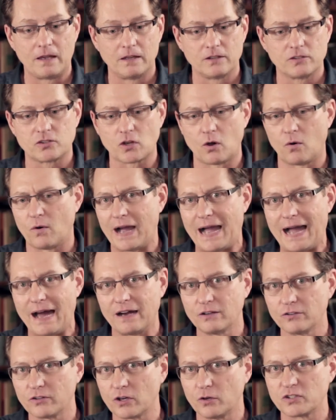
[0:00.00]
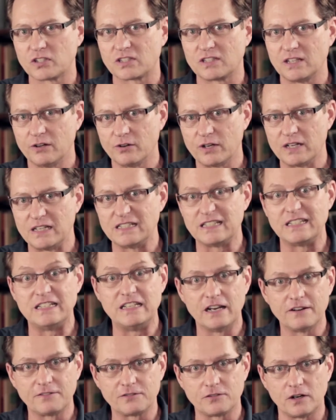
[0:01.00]
So how do those theories
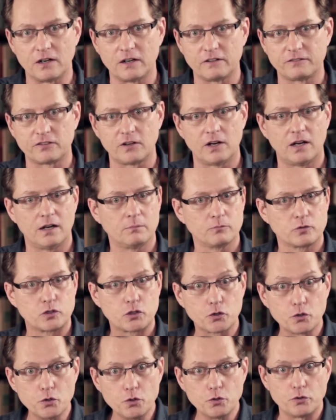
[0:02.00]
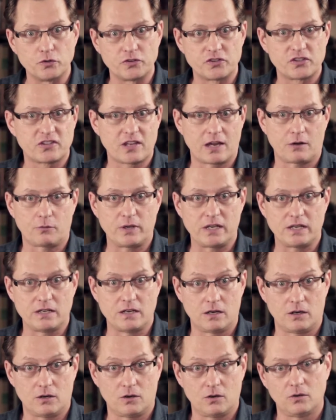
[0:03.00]
differ from truths that we
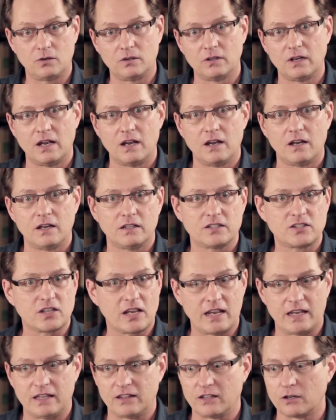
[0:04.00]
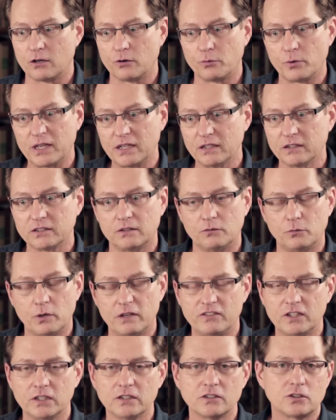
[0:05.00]
know, say, that are
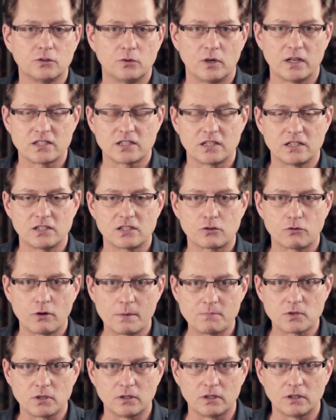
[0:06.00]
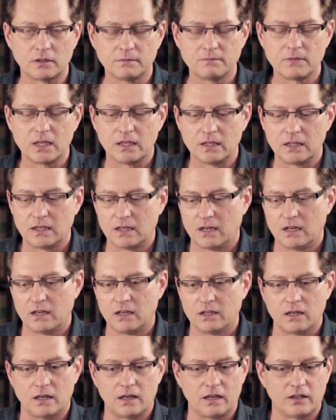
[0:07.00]
revealed to us in Scripture?
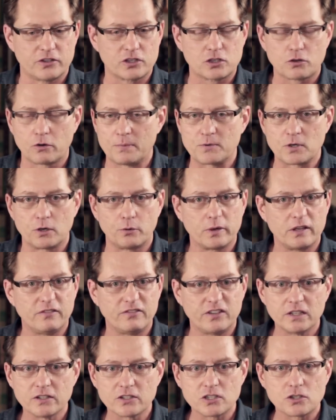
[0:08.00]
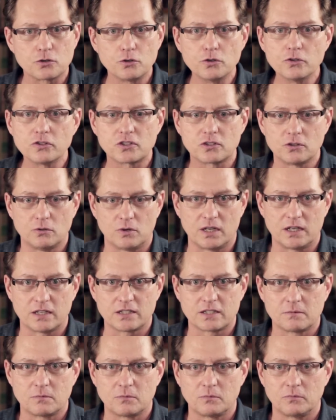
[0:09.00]
The Scripture reveals truth to
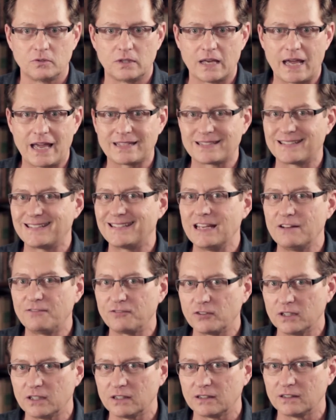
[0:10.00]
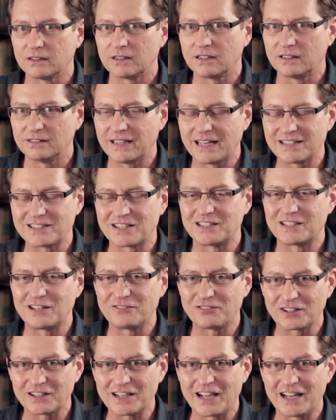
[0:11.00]
us. That's different. That's a
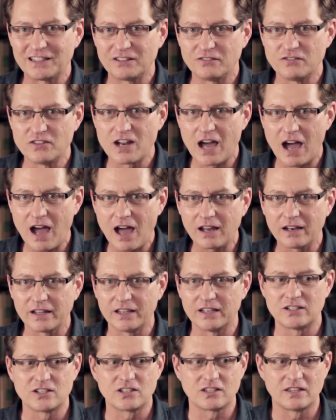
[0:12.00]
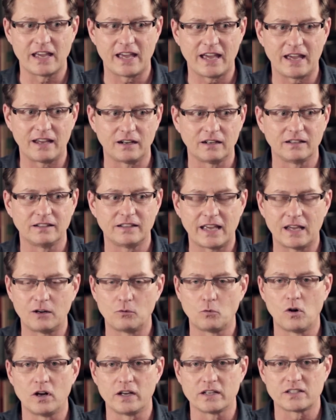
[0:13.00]
different kind of knowledge
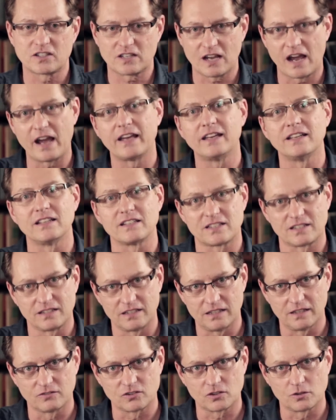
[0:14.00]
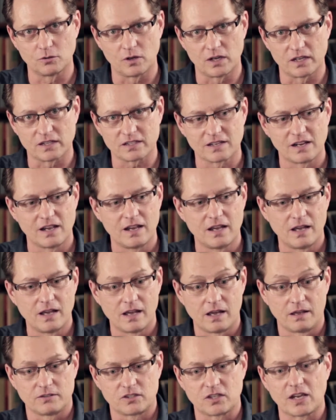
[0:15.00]
than what science gives to us.
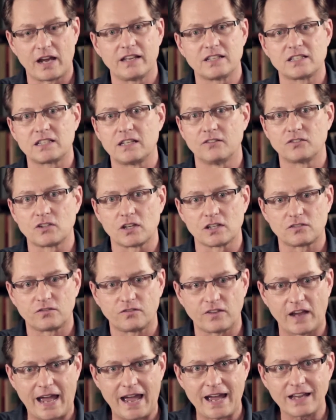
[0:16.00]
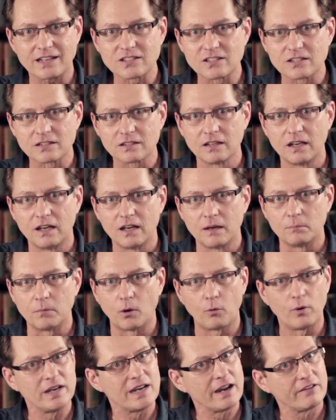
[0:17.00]
Science gives us facts,
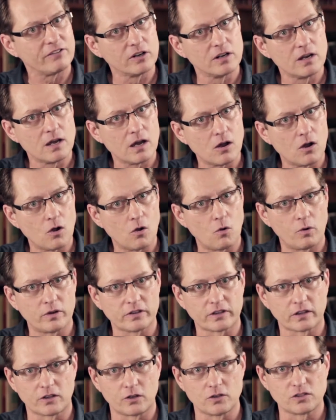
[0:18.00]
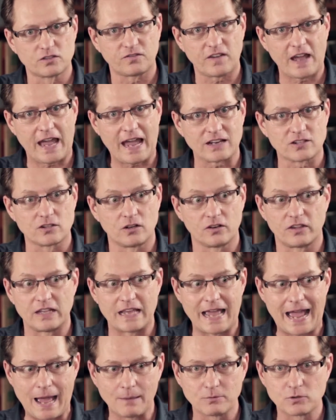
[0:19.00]
but we never know whether those facts are
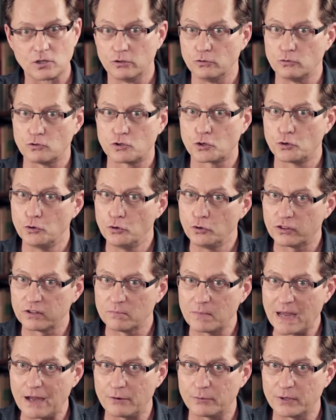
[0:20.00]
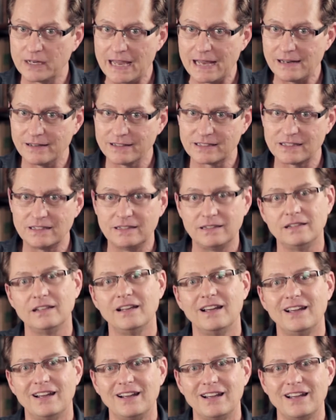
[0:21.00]
the absolute truth about reality.
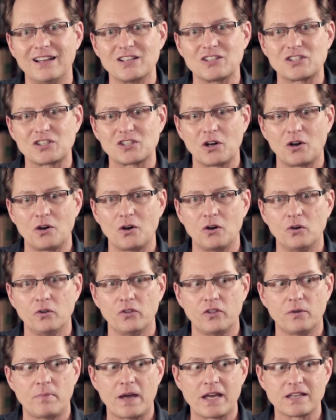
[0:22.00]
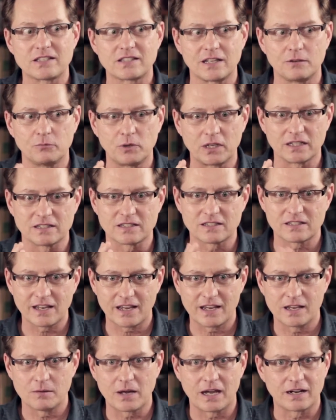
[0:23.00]
So the best thing we can
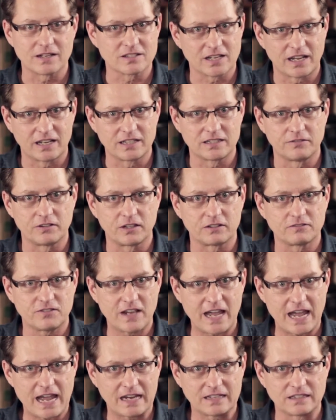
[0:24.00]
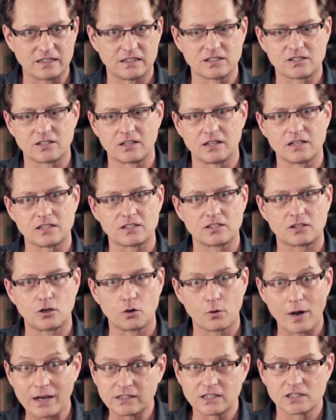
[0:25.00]
say about a scientific fact is that it's
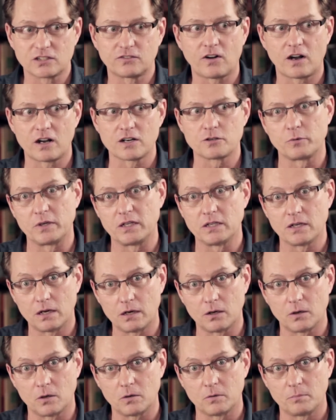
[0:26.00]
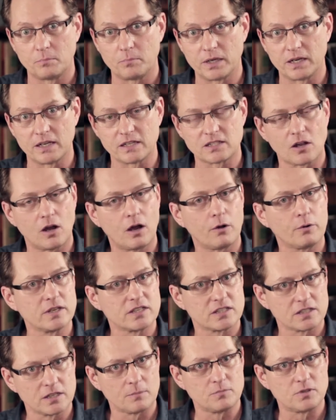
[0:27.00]
correct as far as we know, but it's
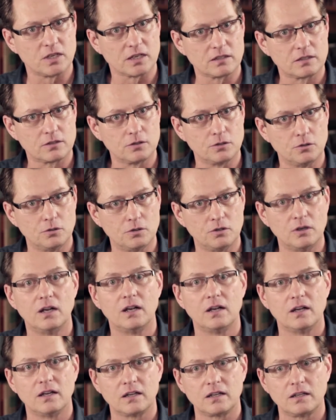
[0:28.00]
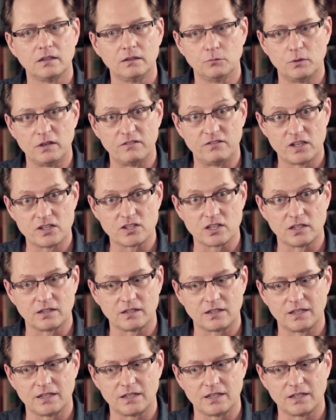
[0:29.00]
always subject to revision.